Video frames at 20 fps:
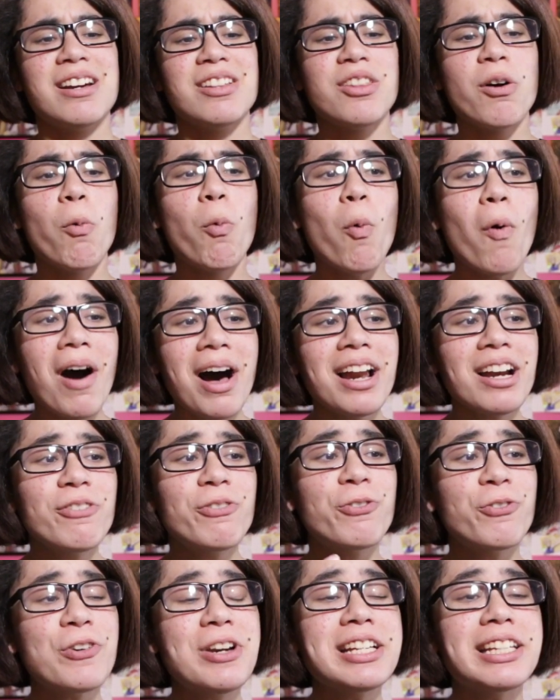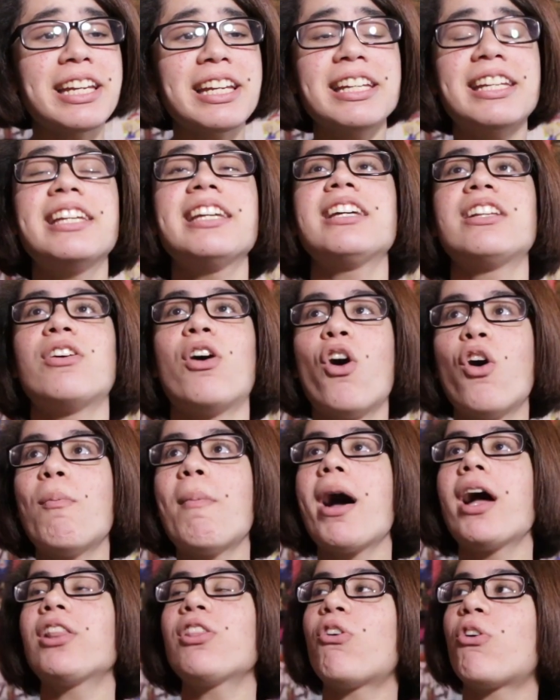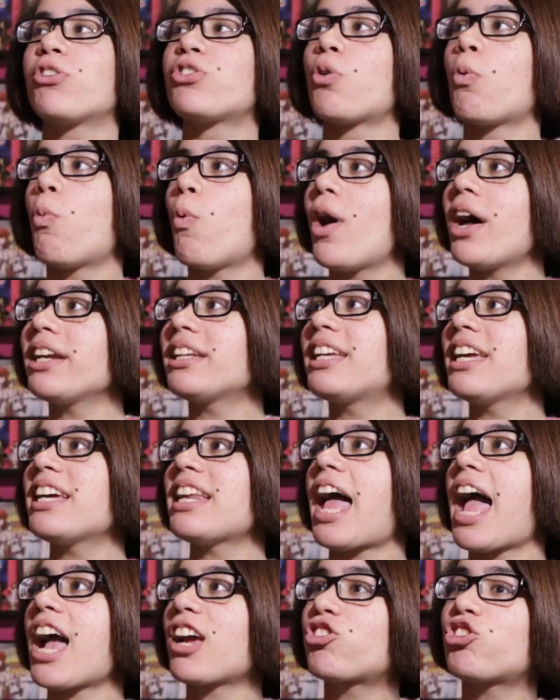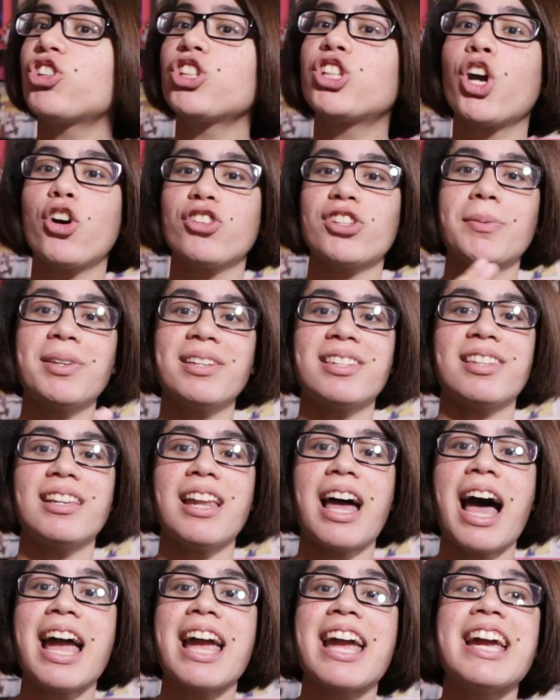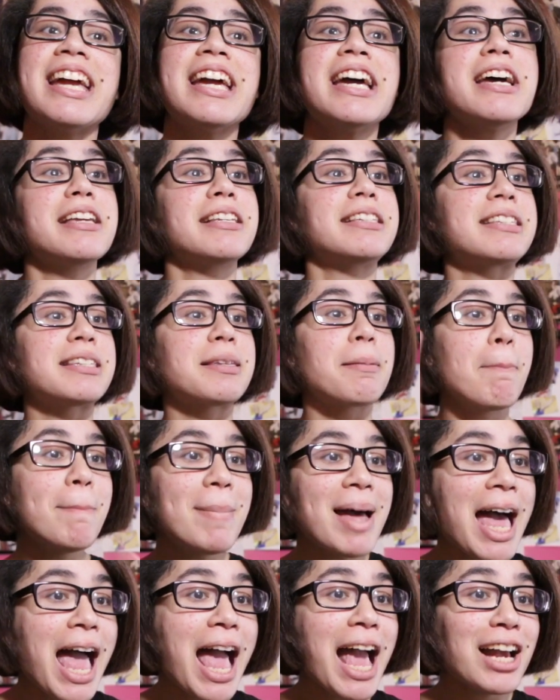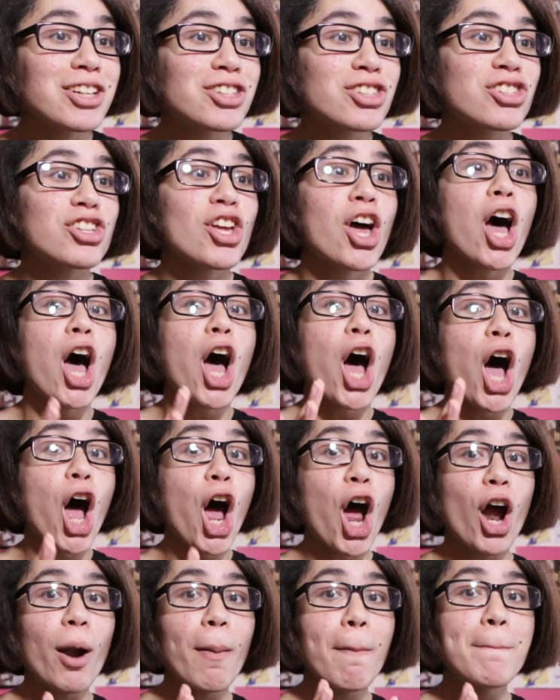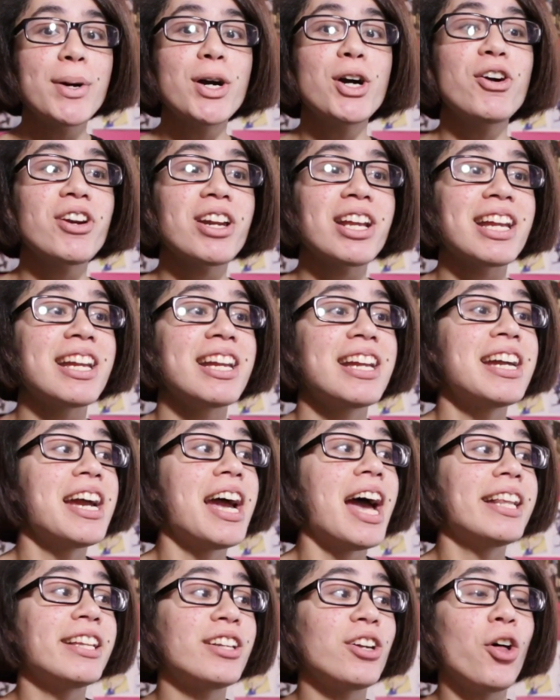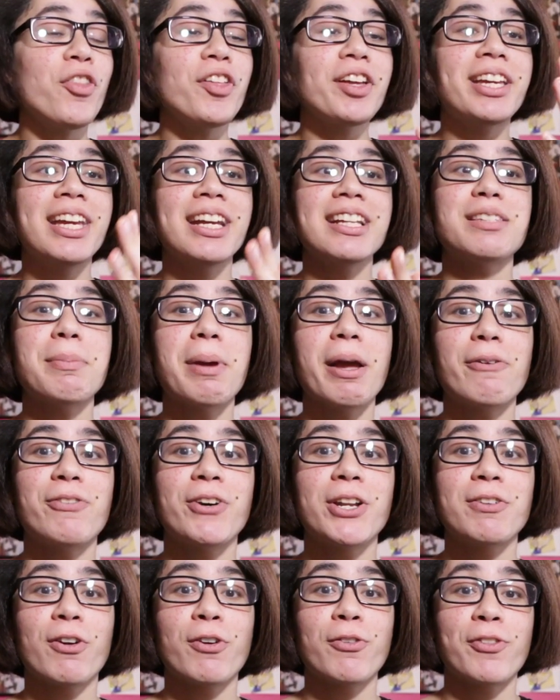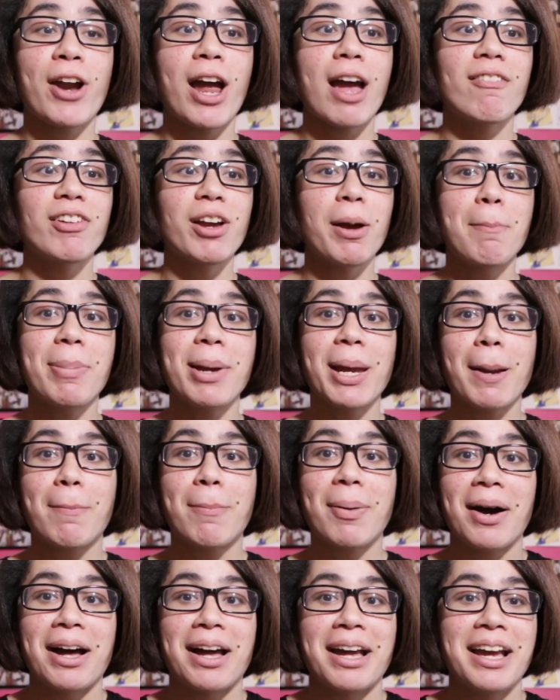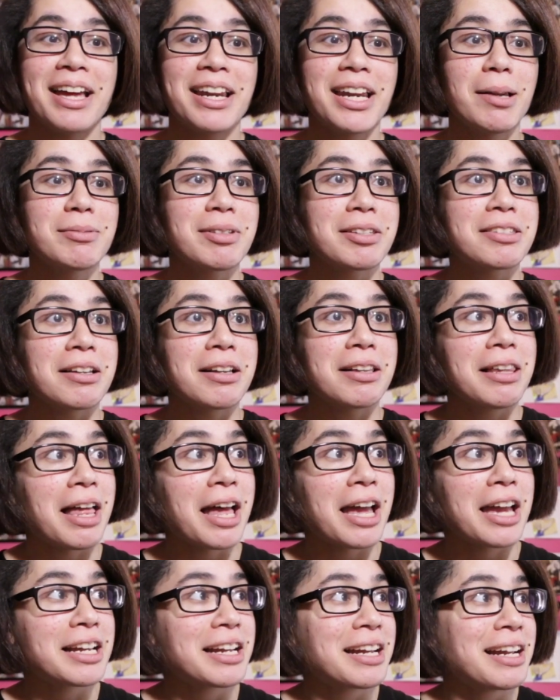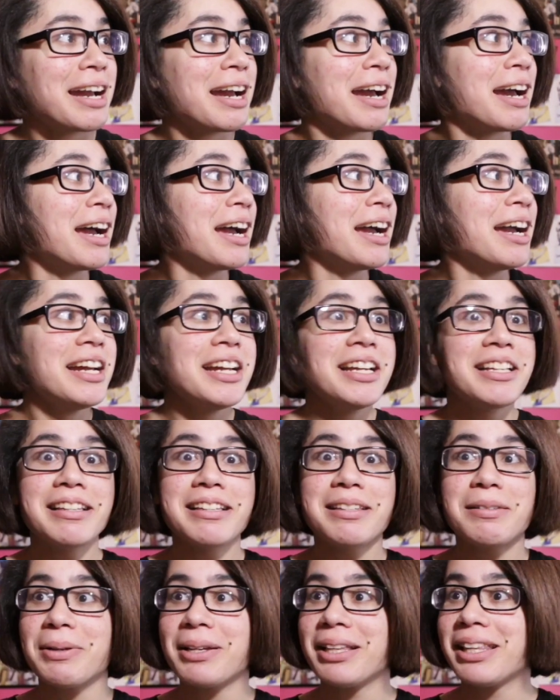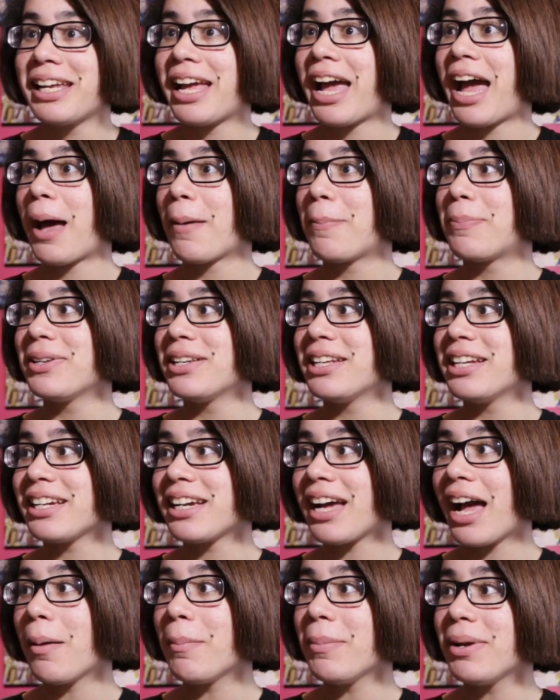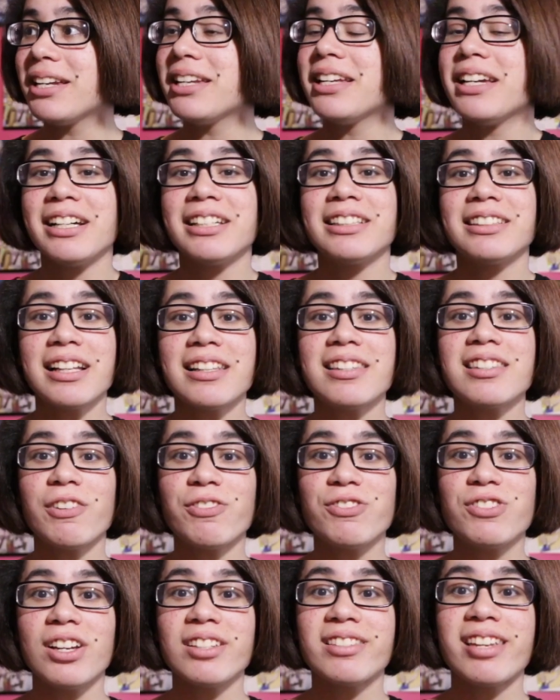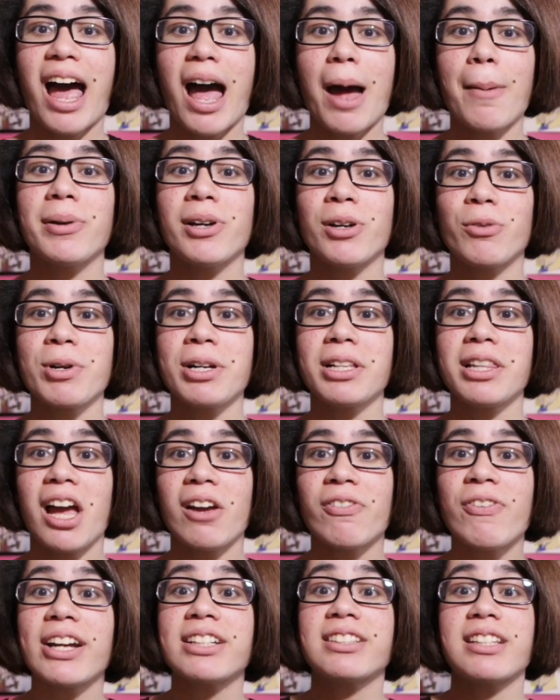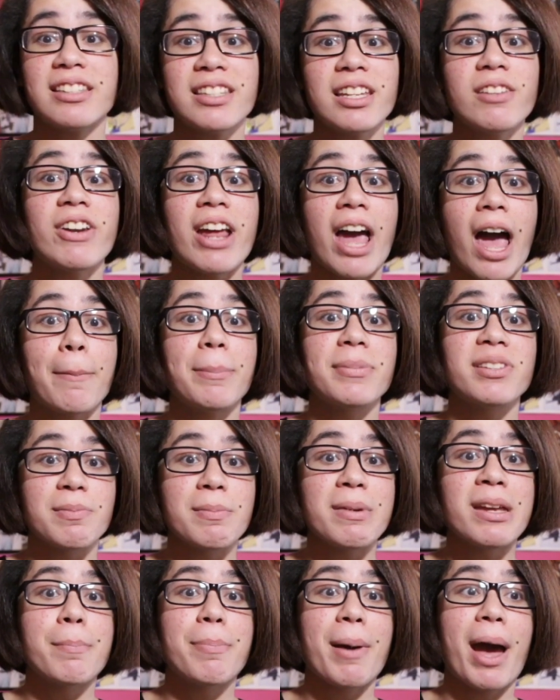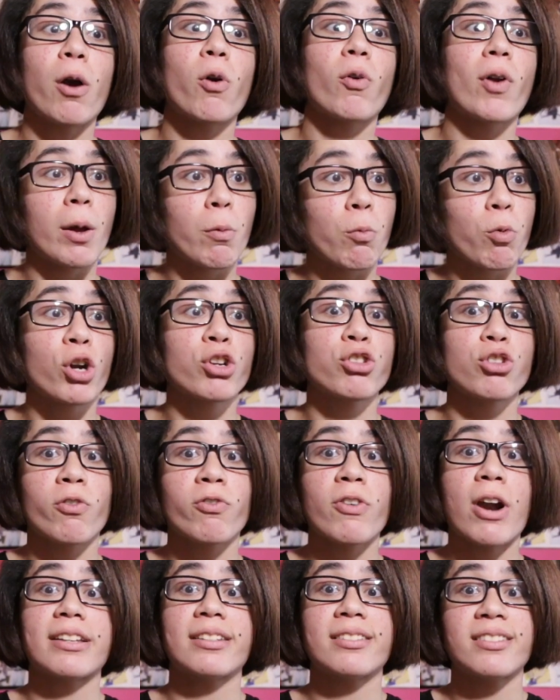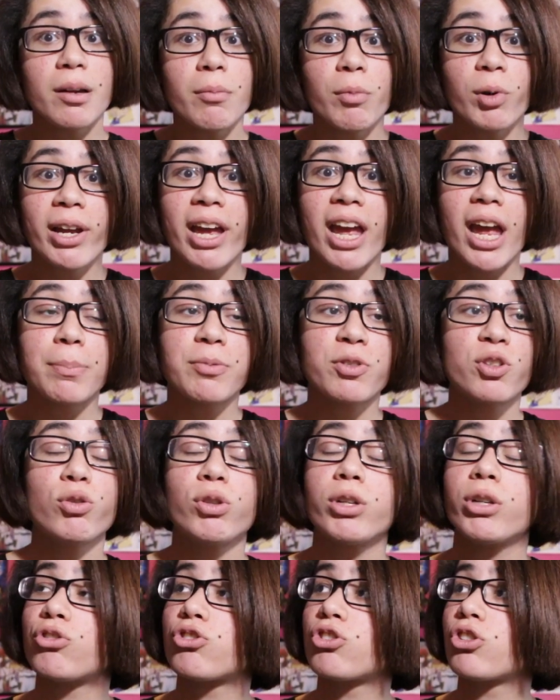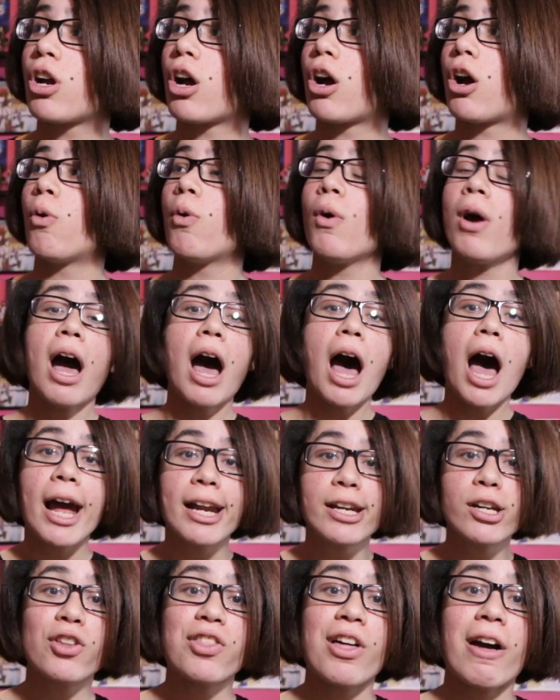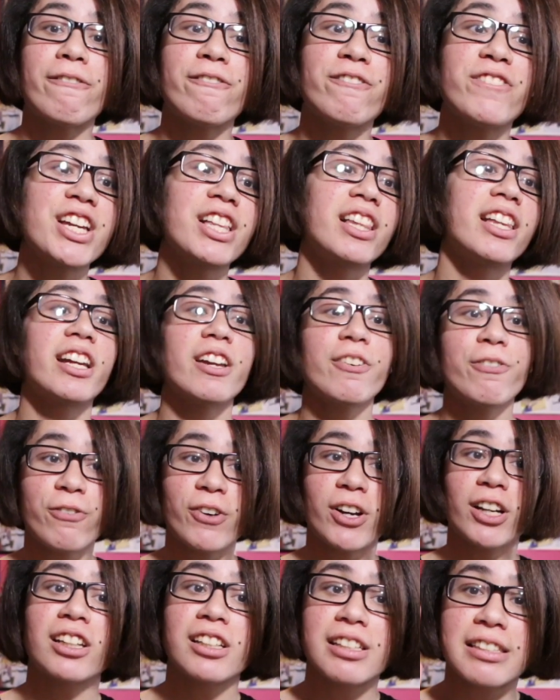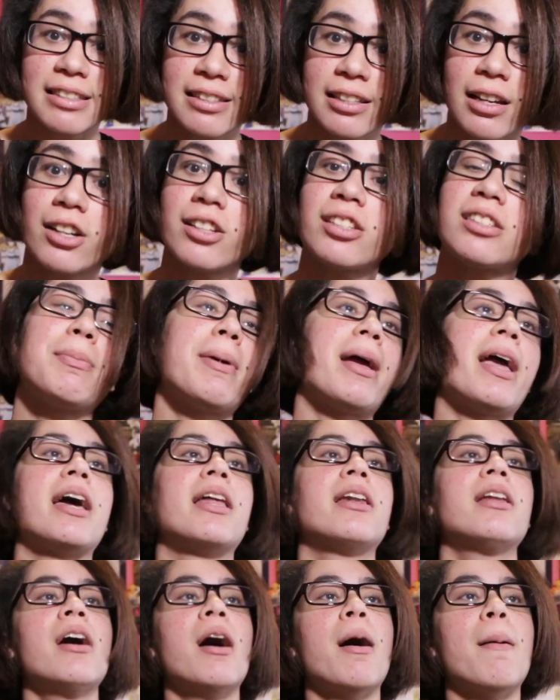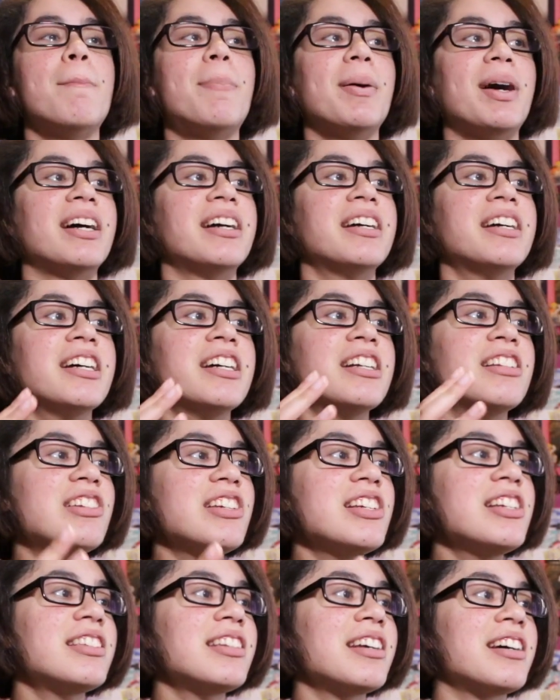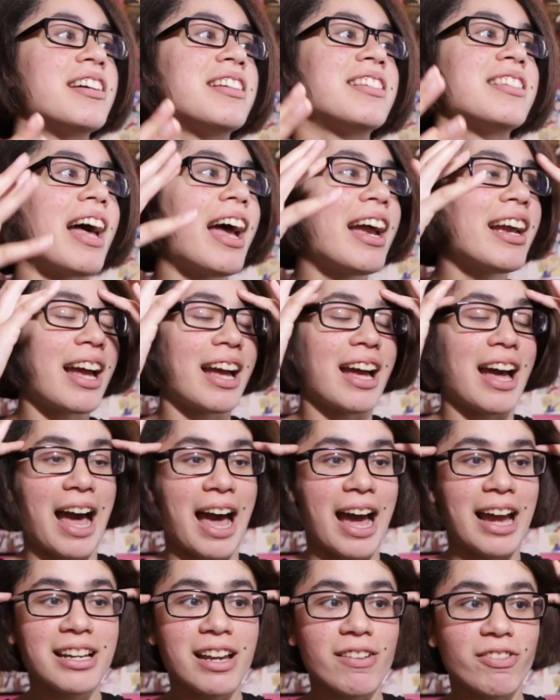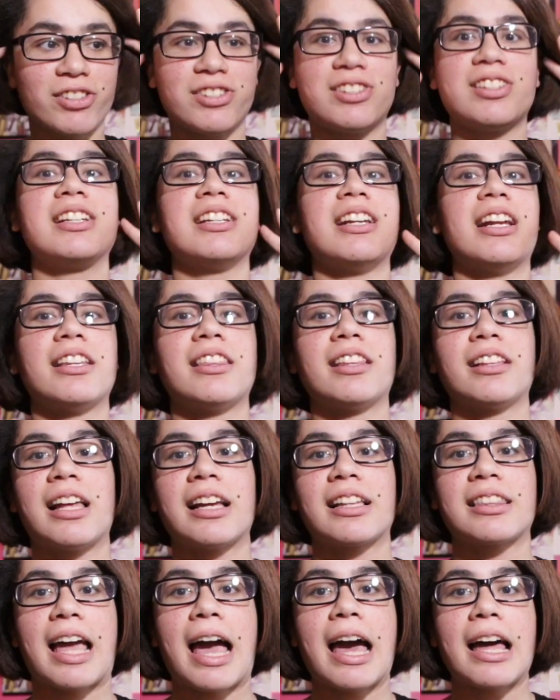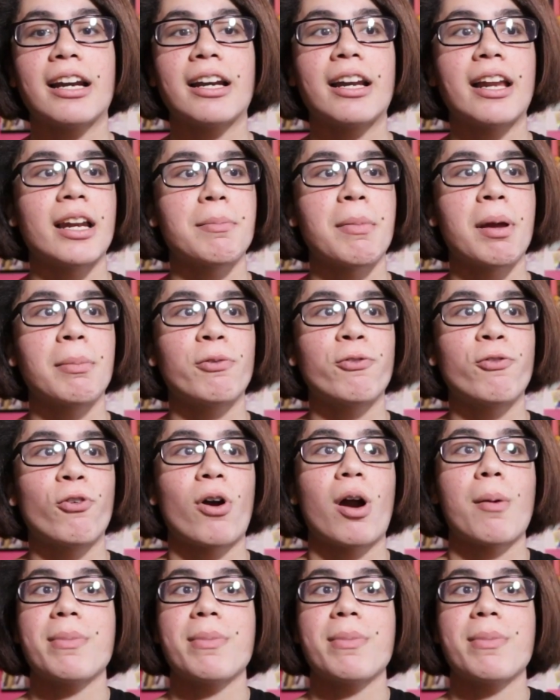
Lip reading: The one freaking kid, oh my lord, the one kid actually goes up to Sanae, smacks her booty, and then all the kids make fun of her for having a big butt. And I'm just like, is this really happening? I mean, that stuff does happen in real life. Heck, that's even happened to me back when I worked over at a summer camp 2 years ago. I know that feeling. It fucking sucks, man. But Jesus, I've never seen anything like that in anime before.